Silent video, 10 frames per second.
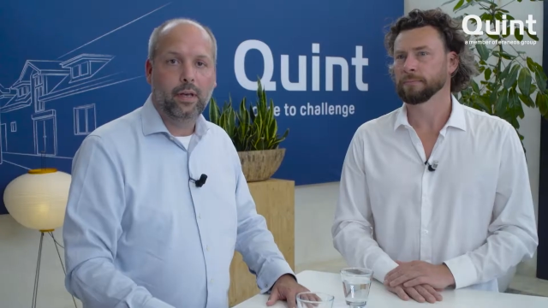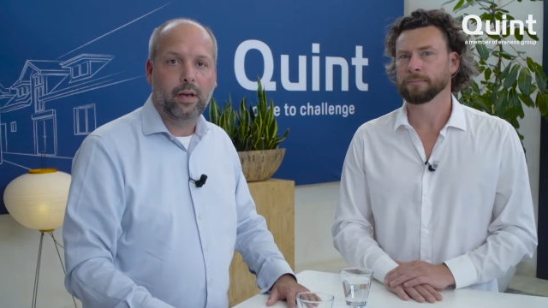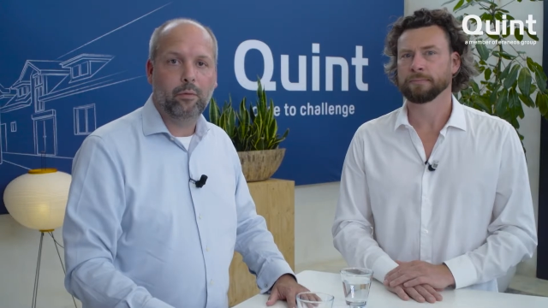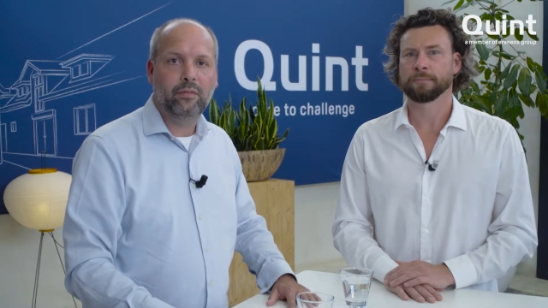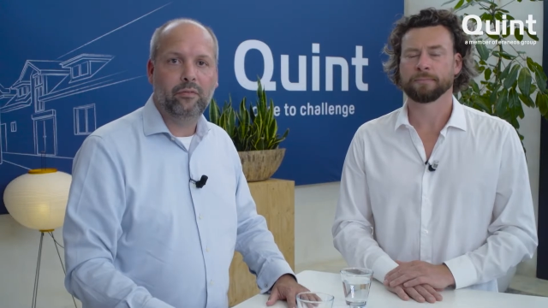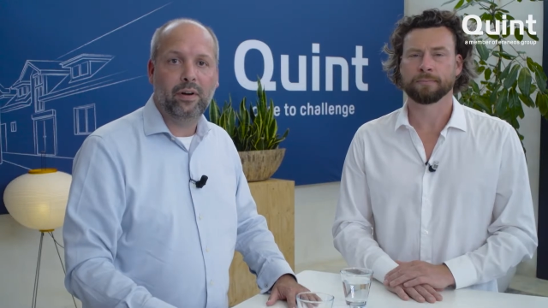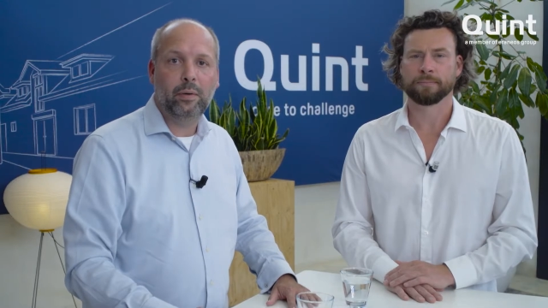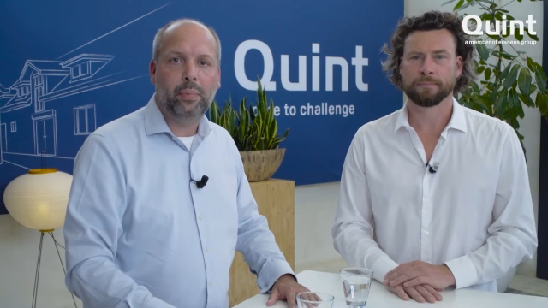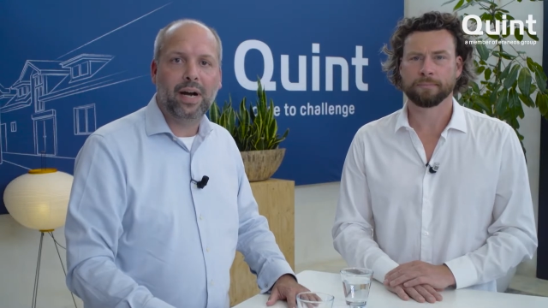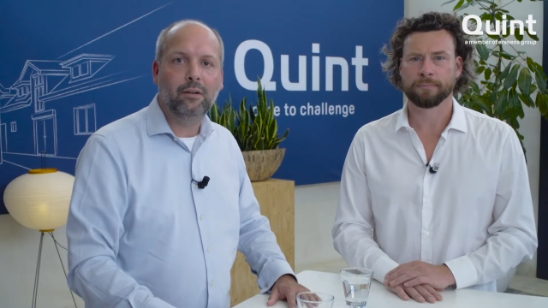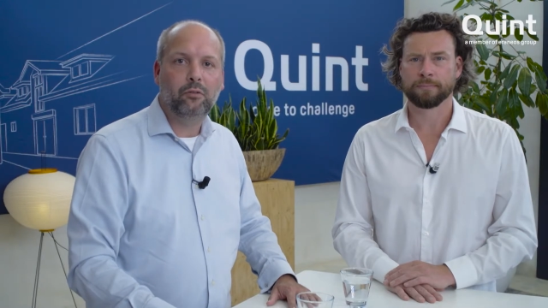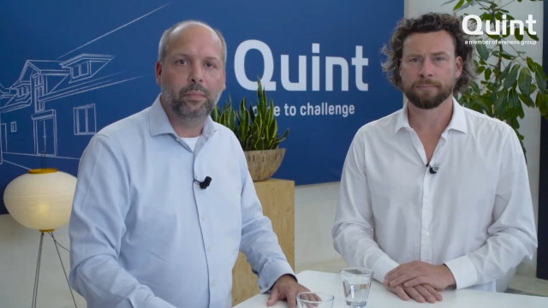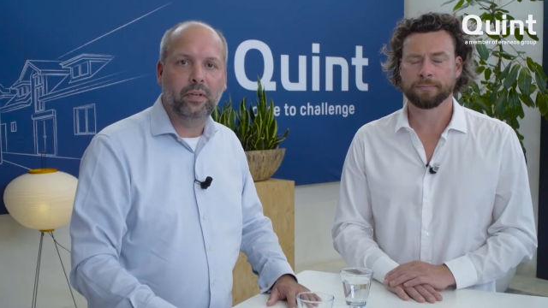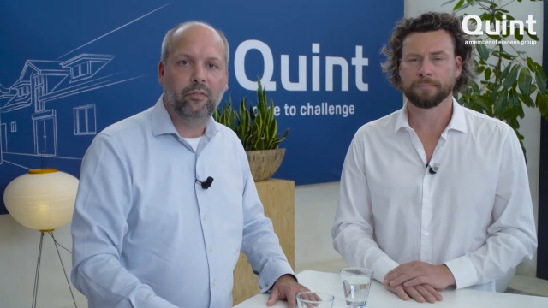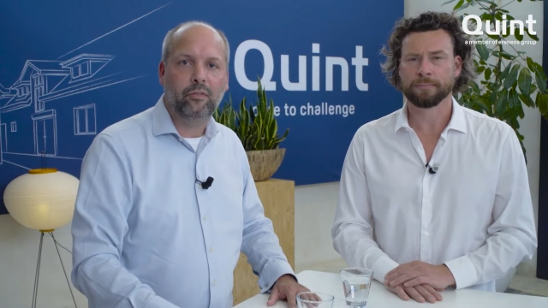Speaker 1: And we're very proud to
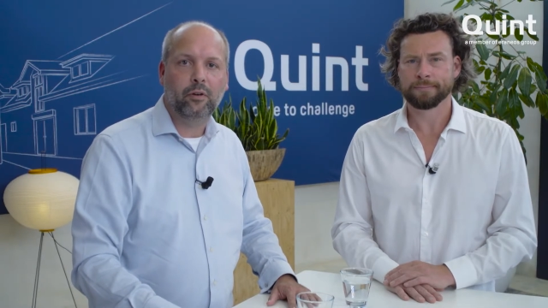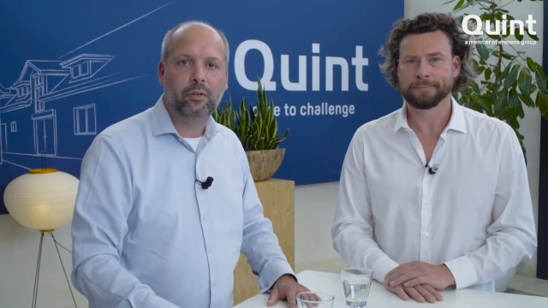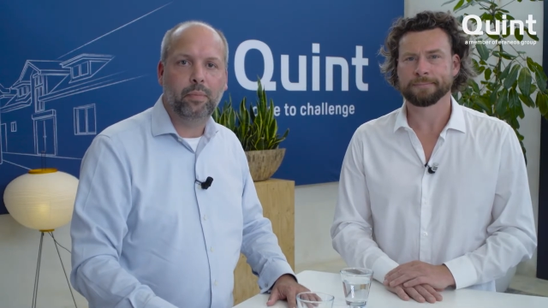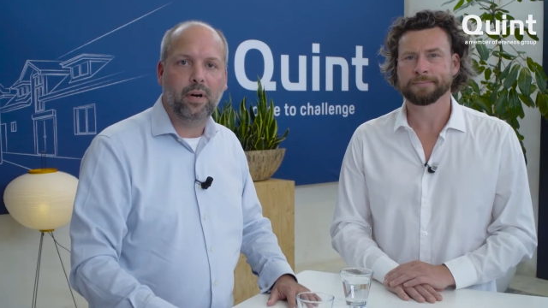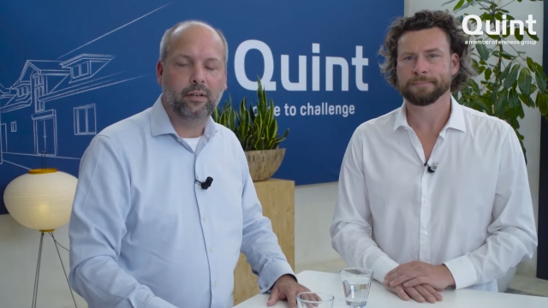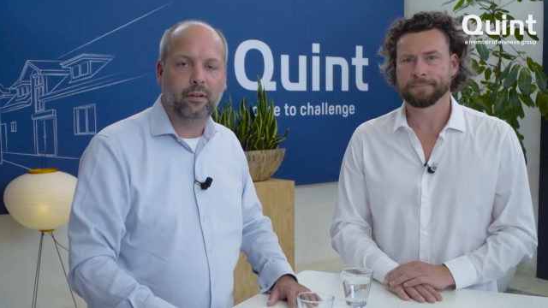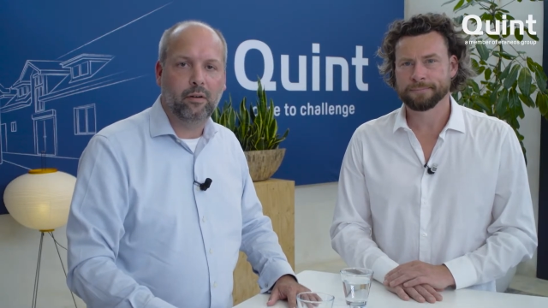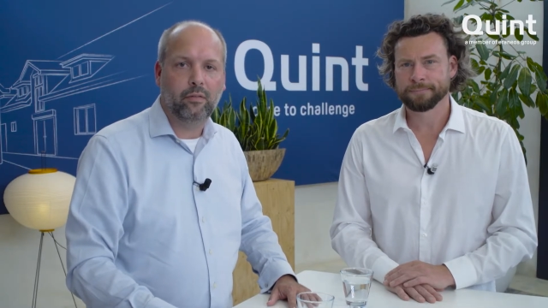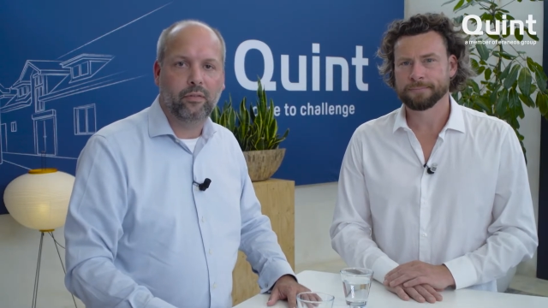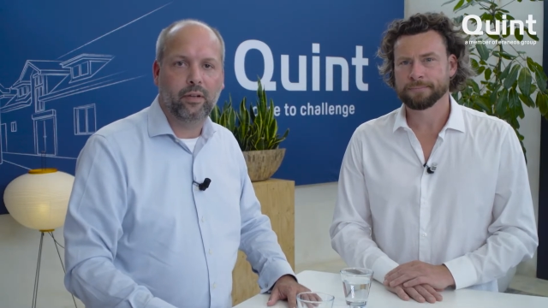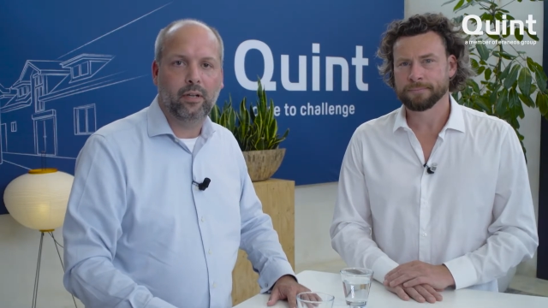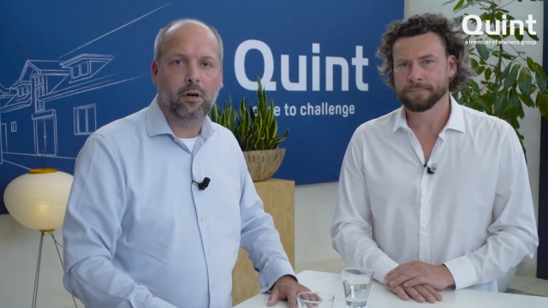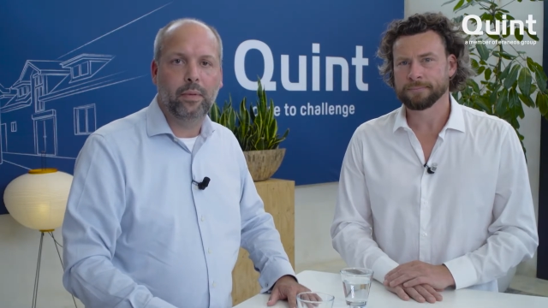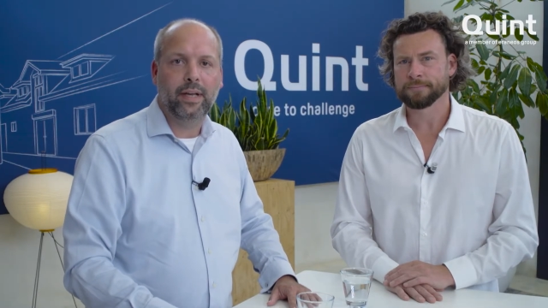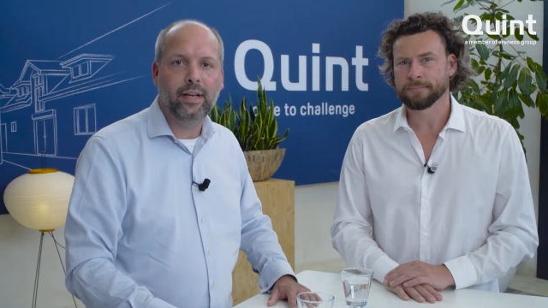be the first partner of uh,
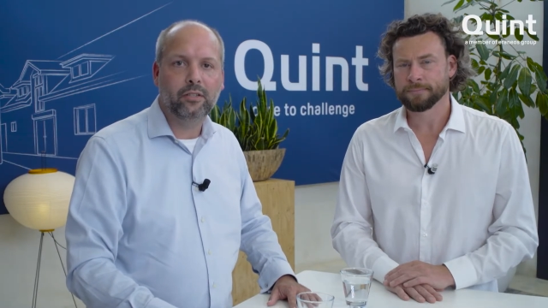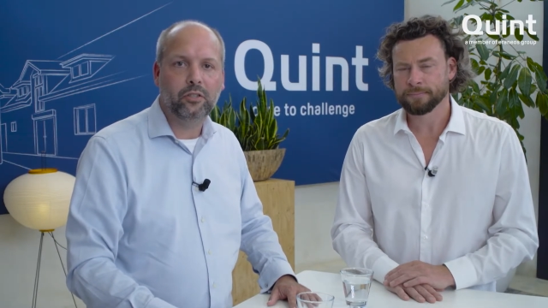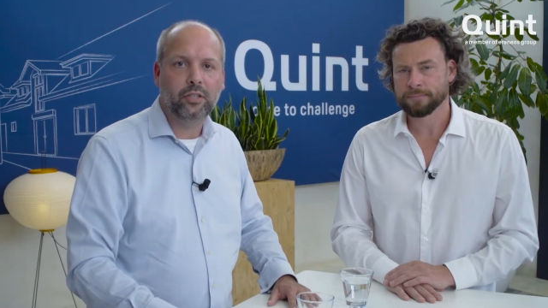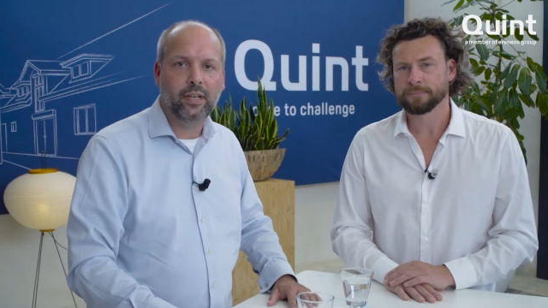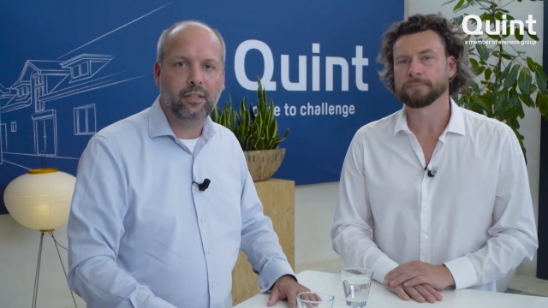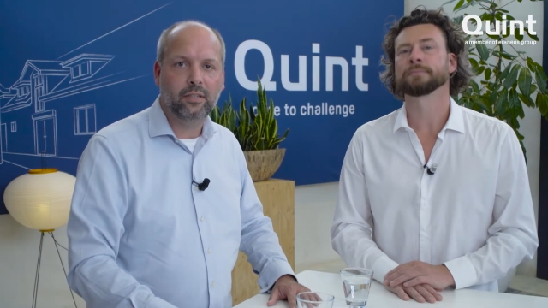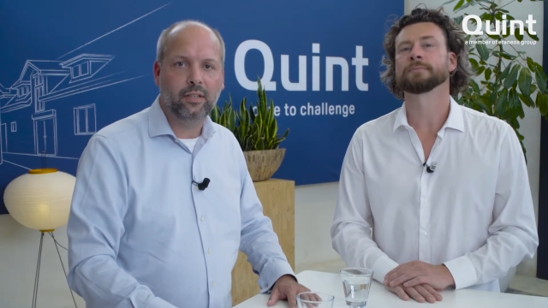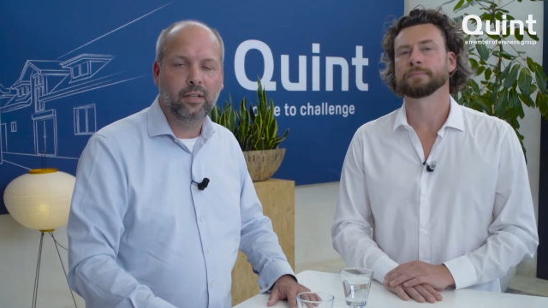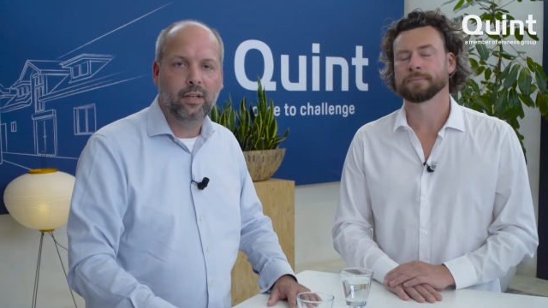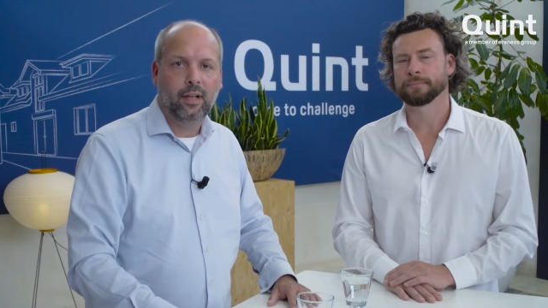Obeya Association.